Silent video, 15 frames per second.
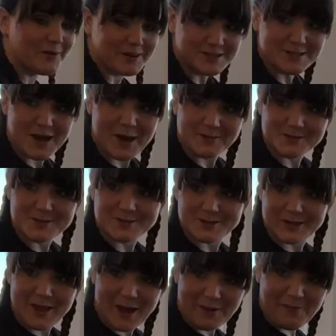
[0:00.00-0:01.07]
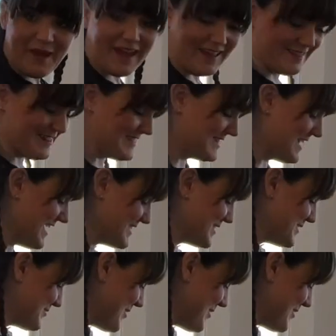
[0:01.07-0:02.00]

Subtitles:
workshops, there's a lot of paint that gets